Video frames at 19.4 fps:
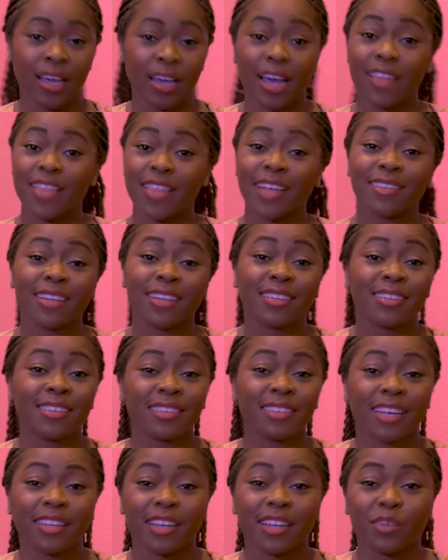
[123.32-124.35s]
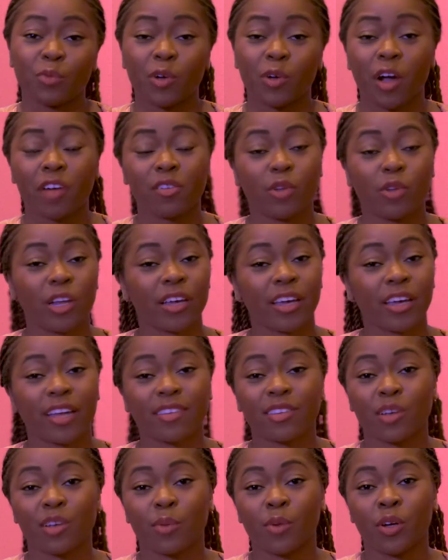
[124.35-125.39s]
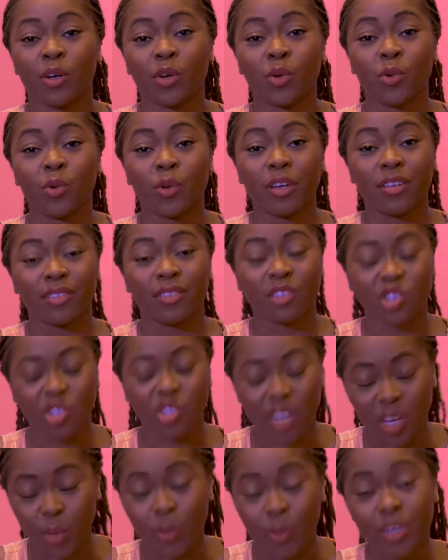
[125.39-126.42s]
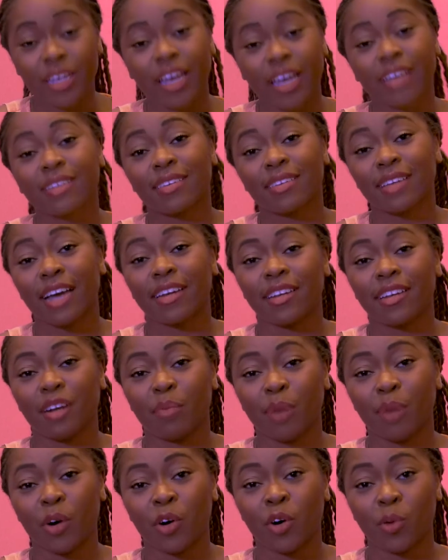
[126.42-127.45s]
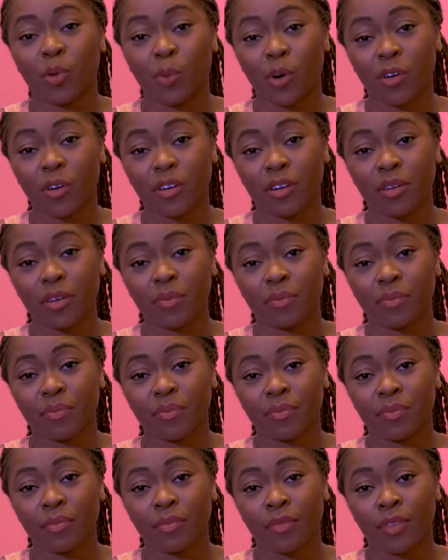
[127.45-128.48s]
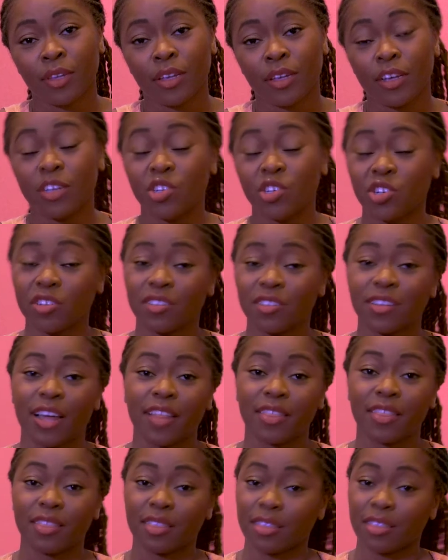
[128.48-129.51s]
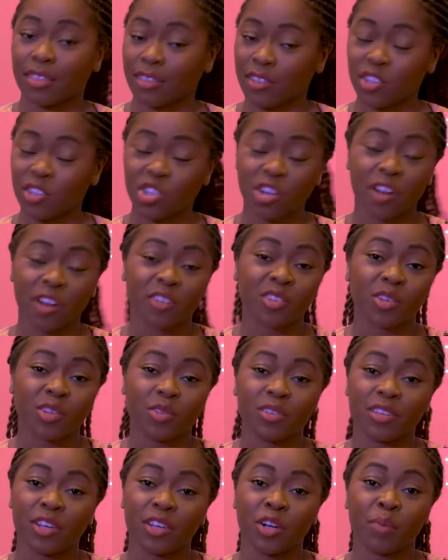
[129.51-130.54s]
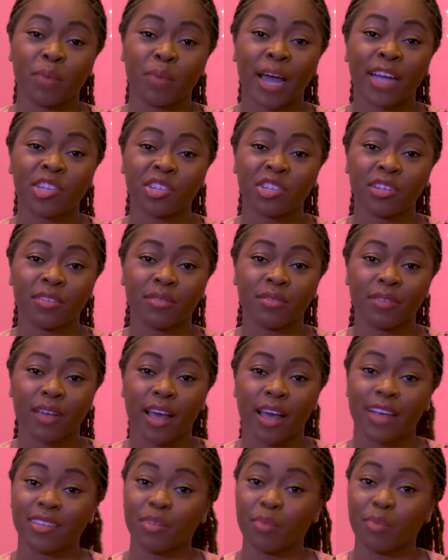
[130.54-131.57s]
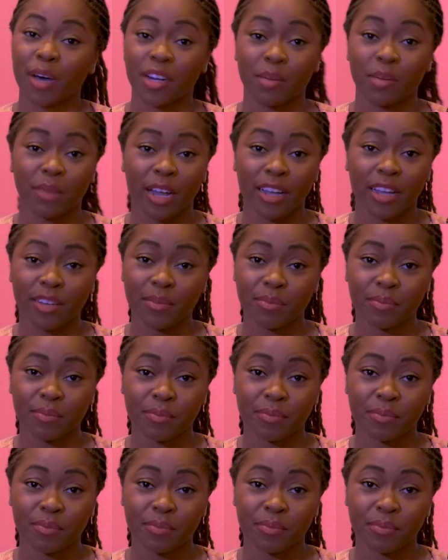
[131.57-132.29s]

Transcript: And that's not to say that we aren't looking at someone who is genuinely excited about her work. It's just that the sharks don't see her passion as the bottom line.